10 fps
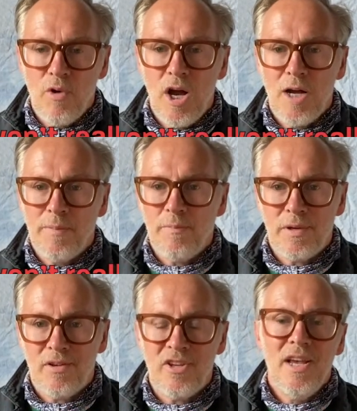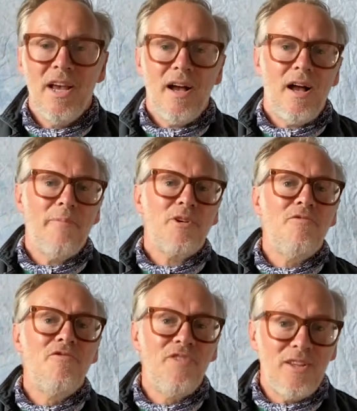work, but because I'm
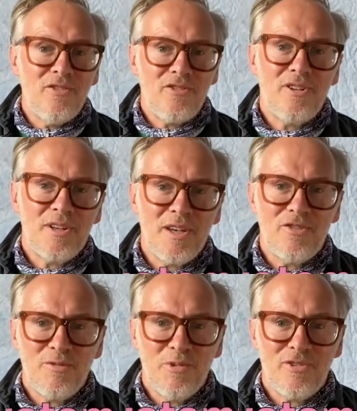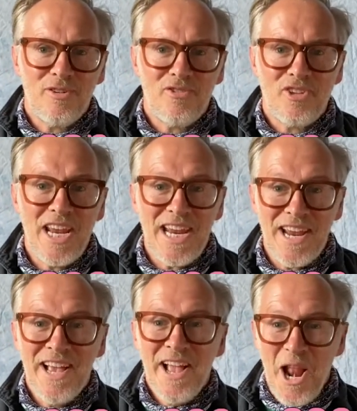convinced that customers can
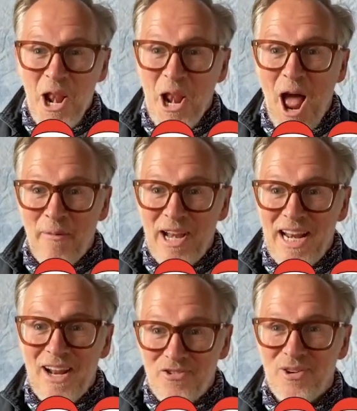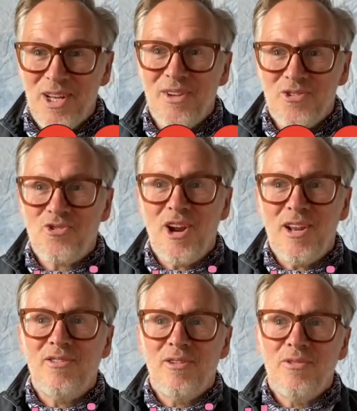see, I mean, literally
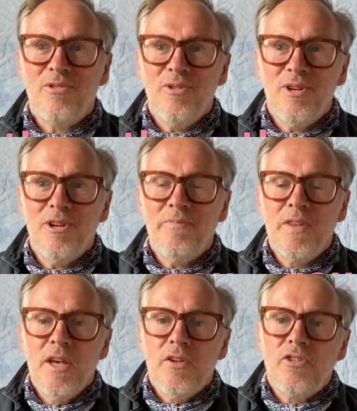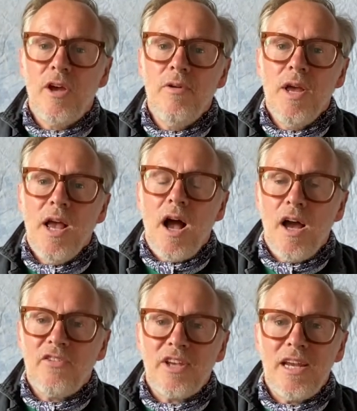straight through you. So
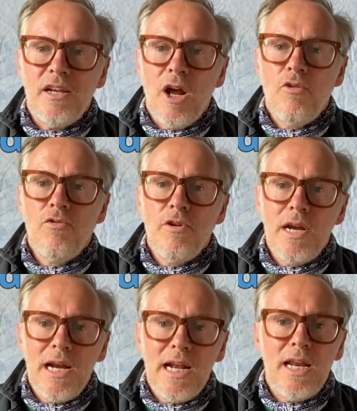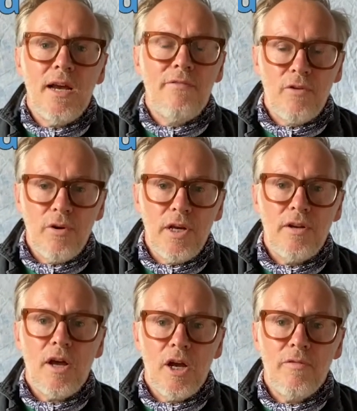I say, really
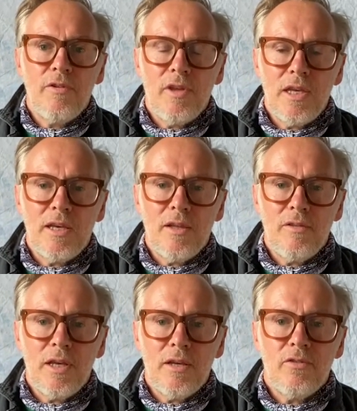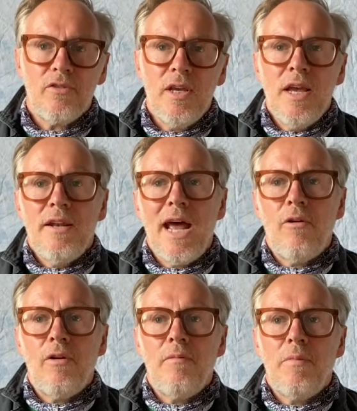avoid overthinking things.
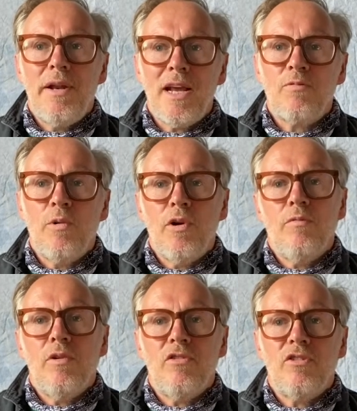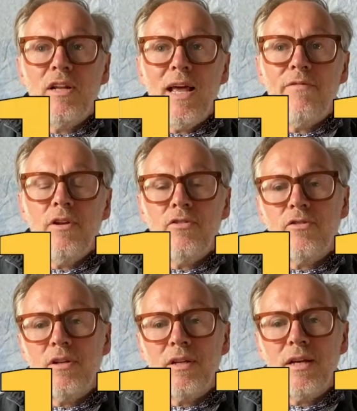Now, my next point, which is 11, is
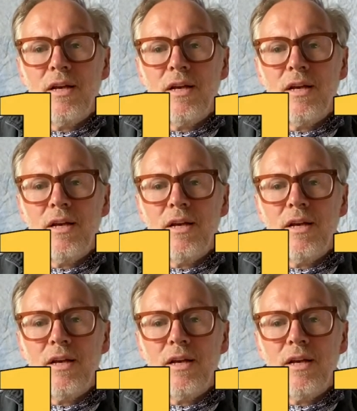that